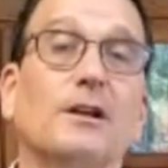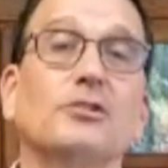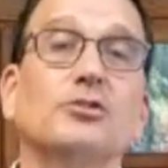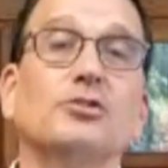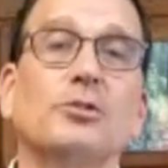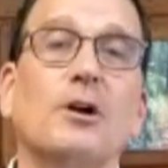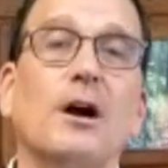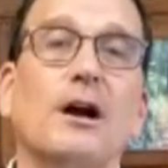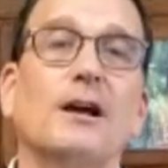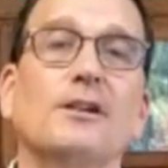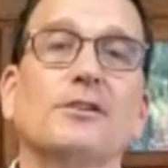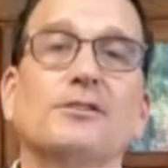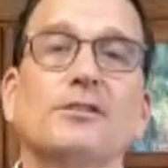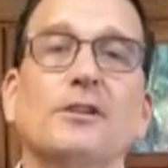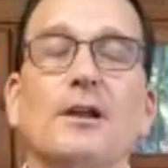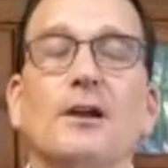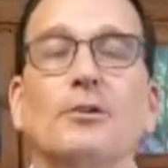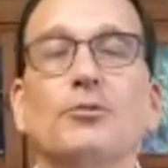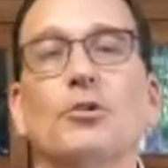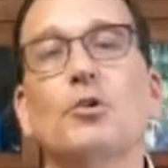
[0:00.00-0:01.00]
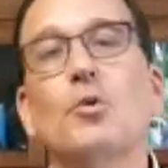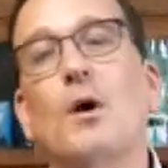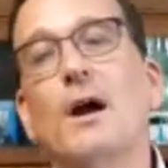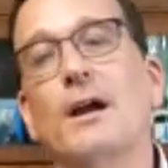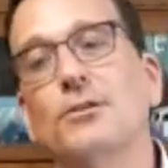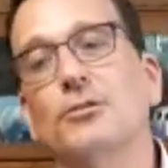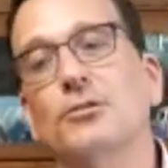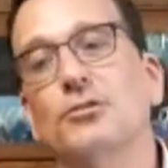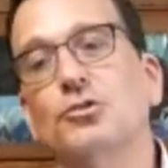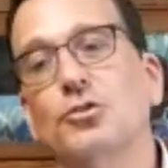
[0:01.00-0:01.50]
trials that
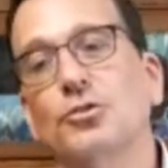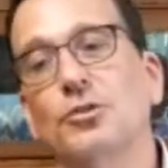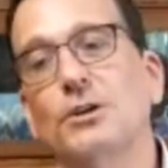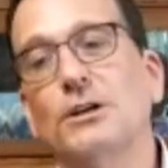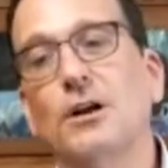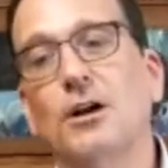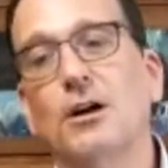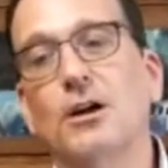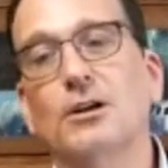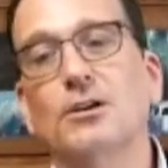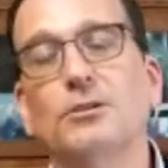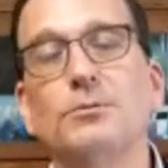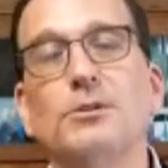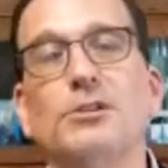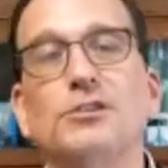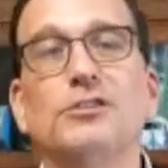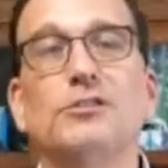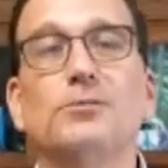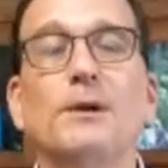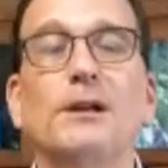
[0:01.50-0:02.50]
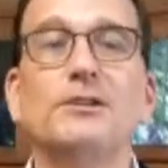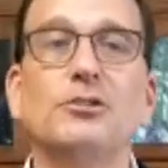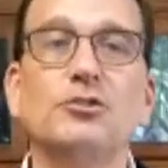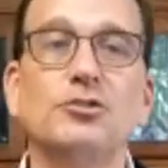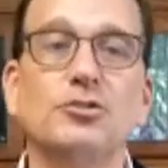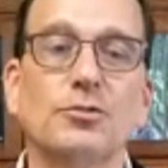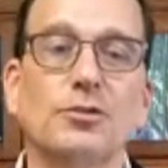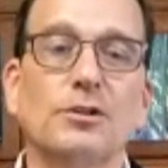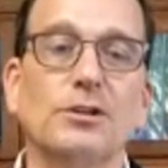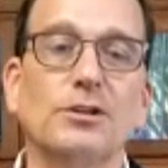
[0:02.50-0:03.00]
require a jury are going to be suspended
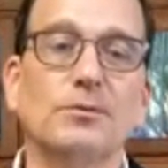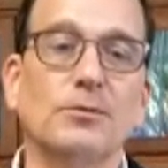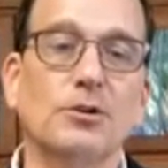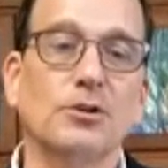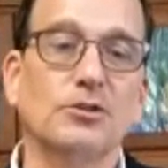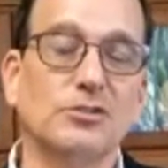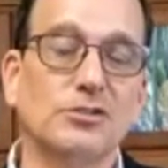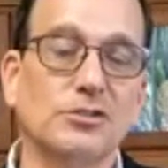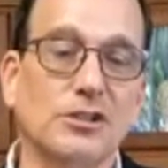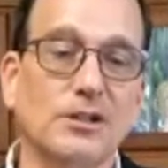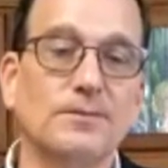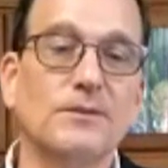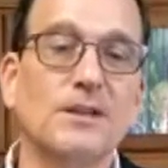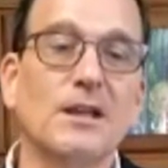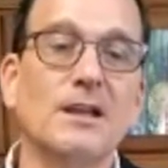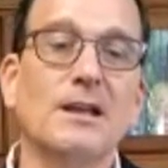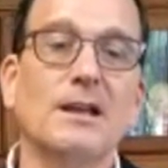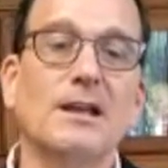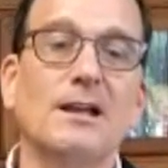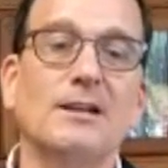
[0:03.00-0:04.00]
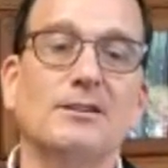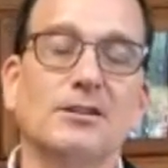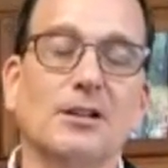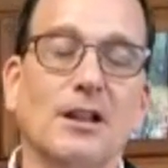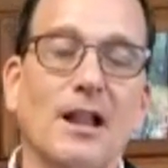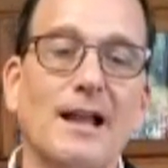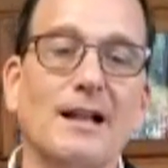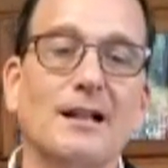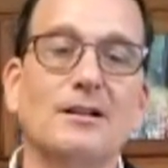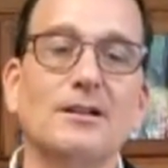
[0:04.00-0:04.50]
during the emergency. It's
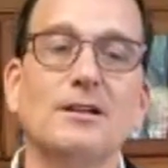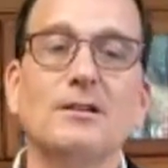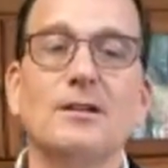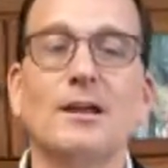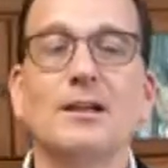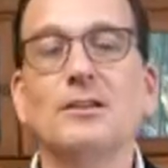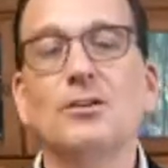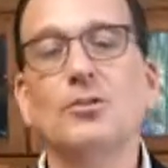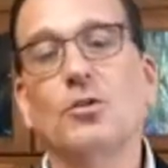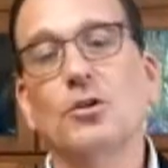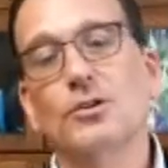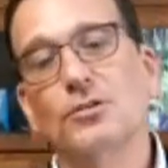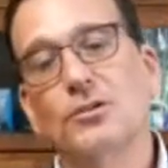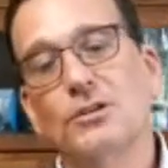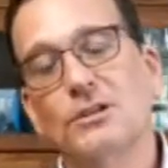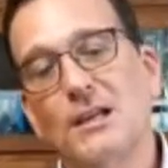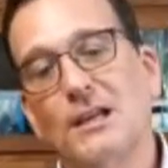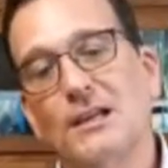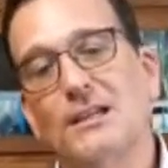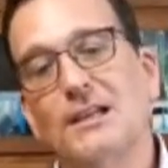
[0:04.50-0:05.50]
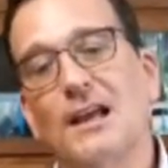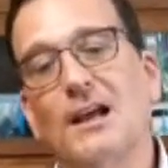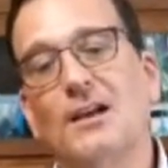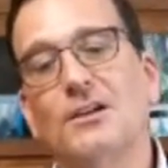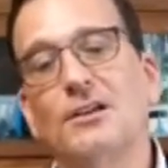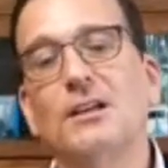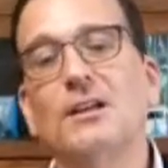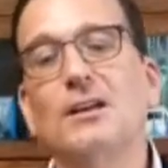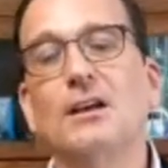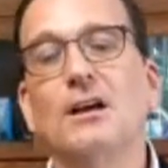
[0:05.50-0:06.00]
likely that the order in Dade
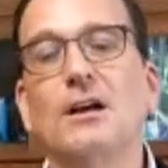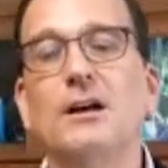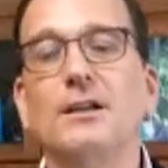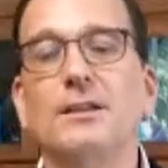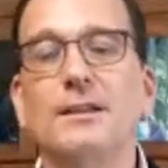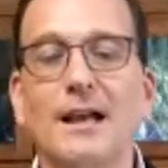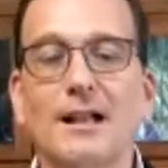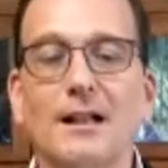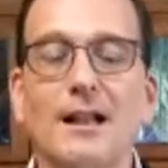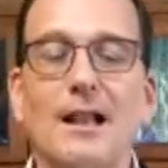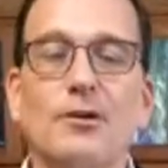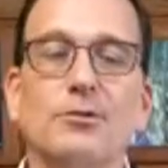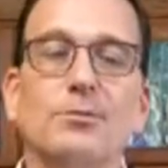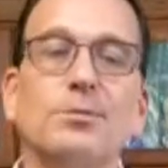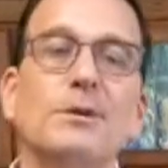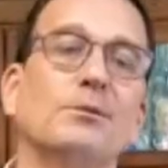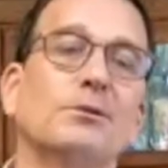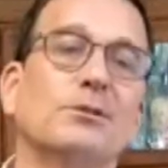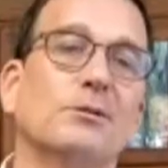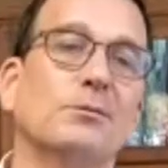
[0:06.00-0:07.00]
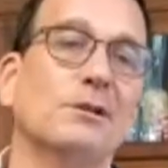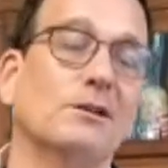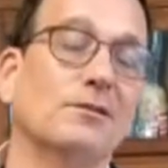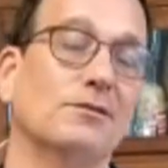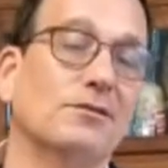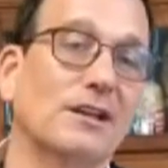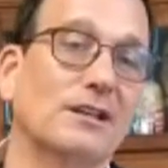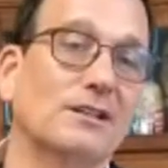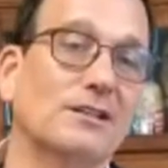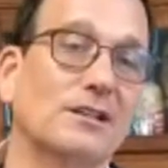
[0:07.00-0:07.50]
County not allowing people to be
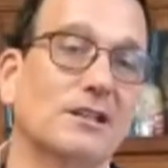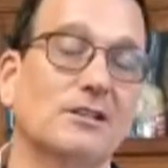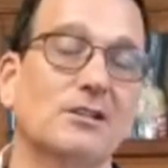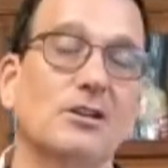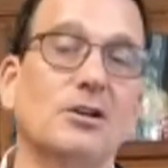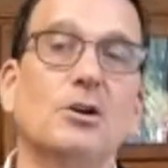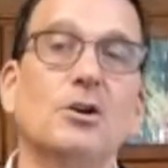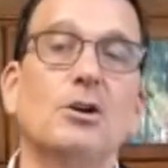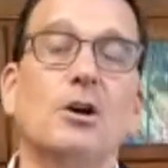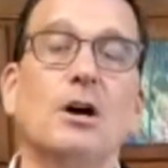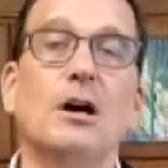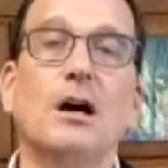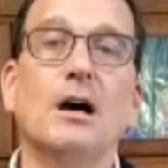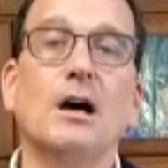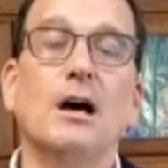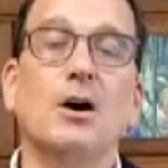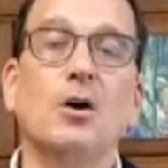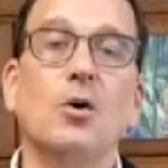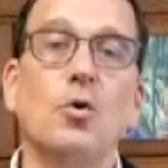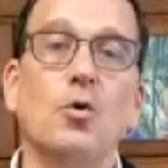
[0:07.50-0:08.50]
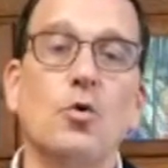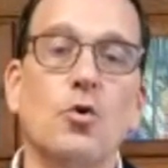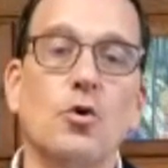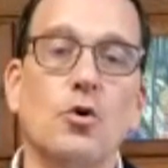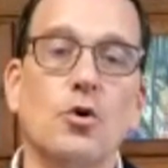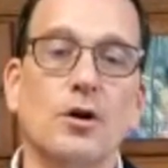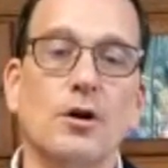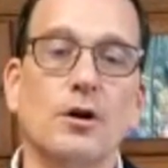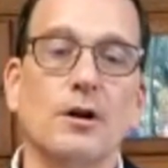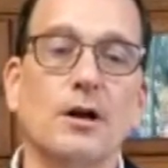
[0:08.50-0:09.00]
evicted
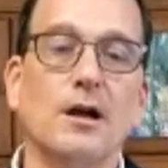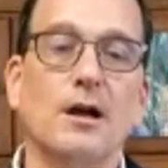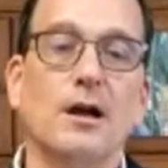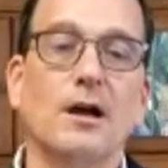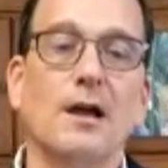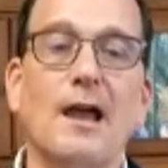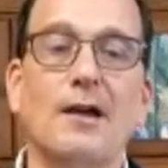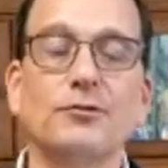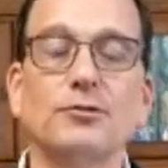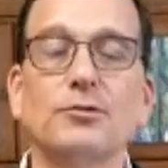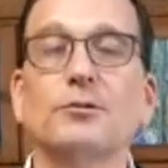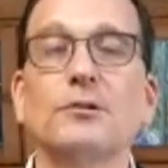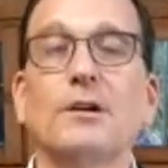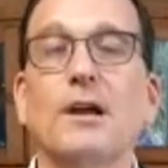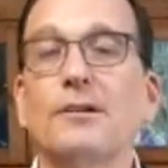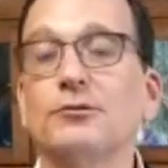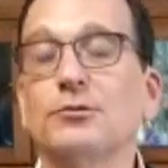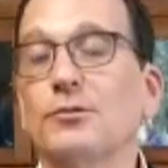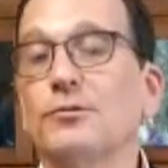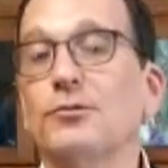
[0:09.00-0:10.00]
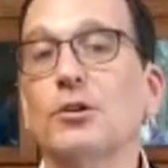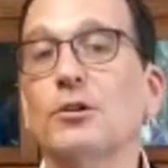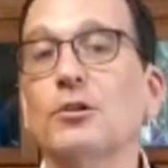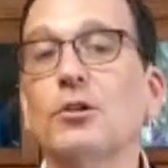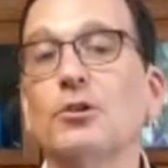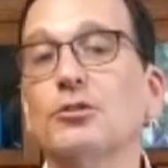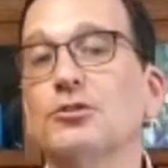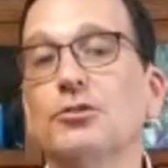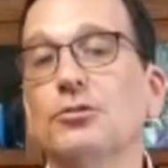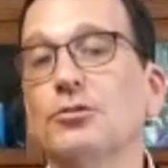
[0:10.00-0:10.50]
after a
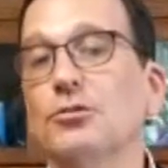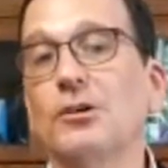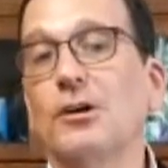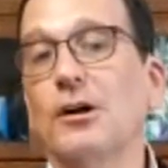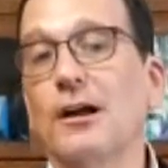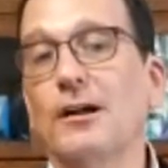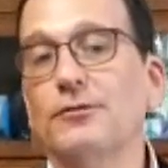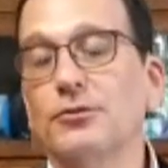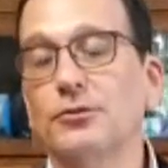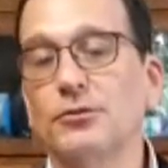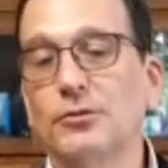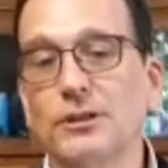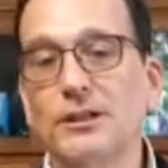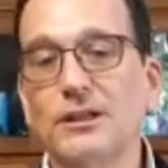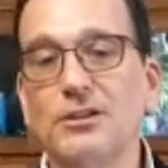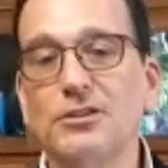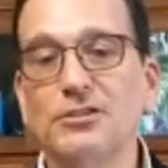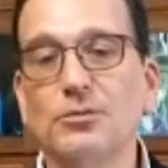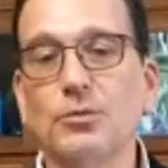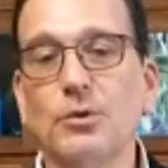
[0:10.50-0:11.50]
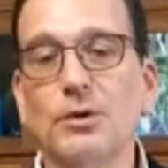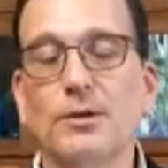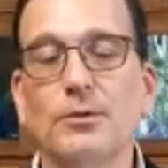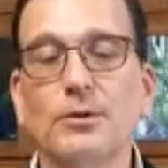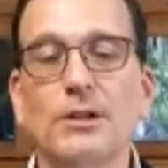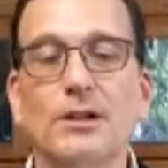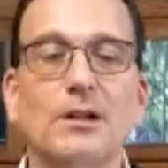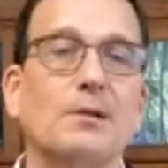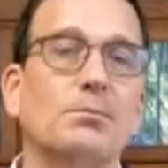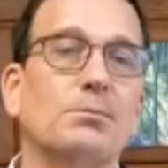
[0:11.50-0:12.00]
foreclosure or after a lease where they're
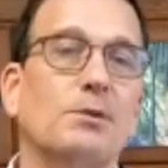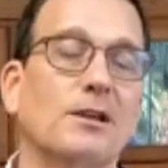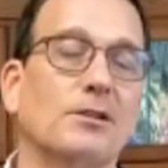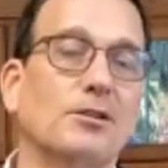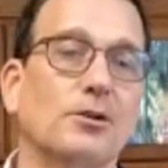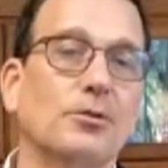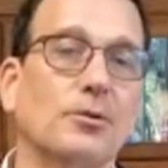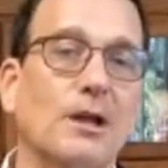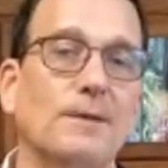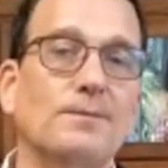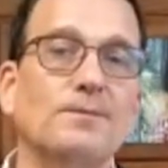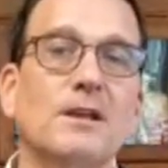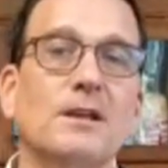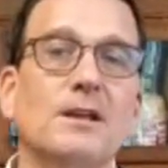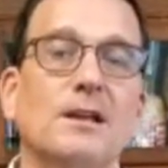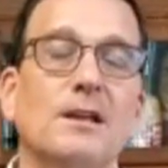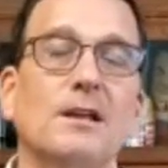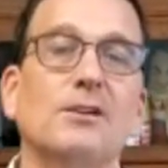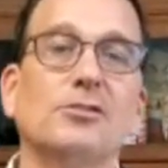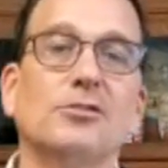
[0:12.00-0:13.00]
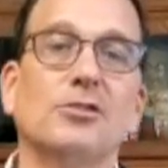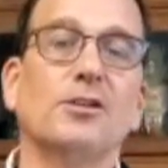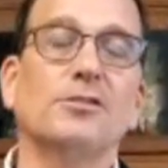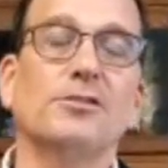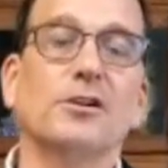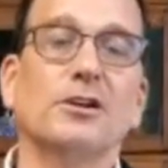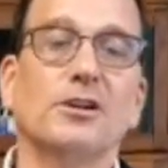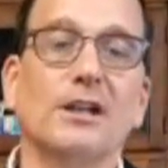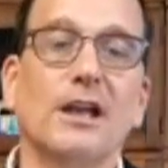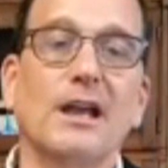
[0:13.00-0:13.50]
not paying their rent is
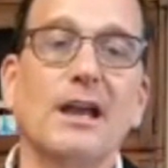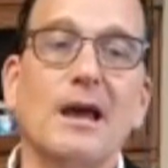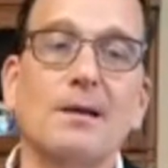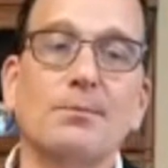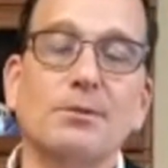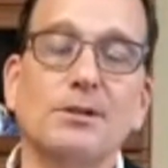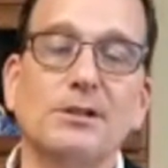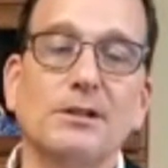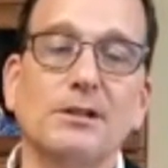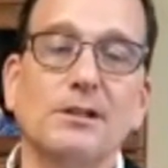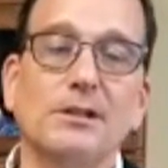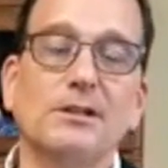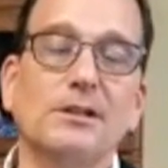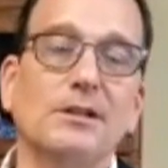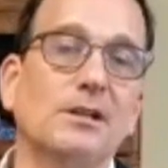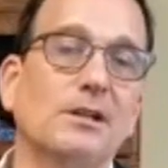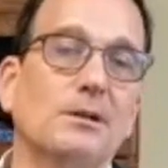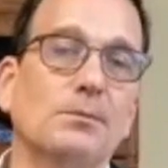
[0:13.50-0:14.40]
also going to happen in